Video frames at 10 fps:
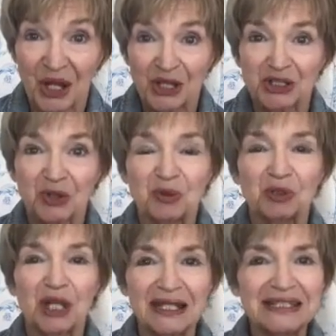So
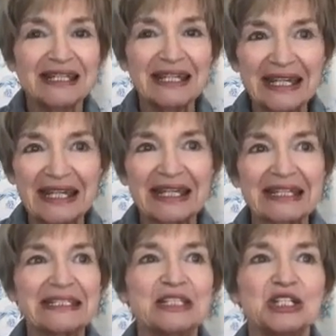let's get
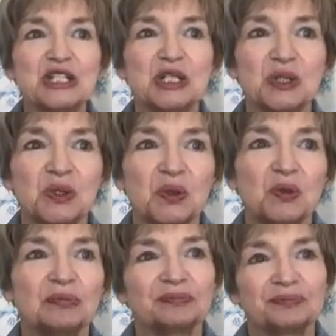into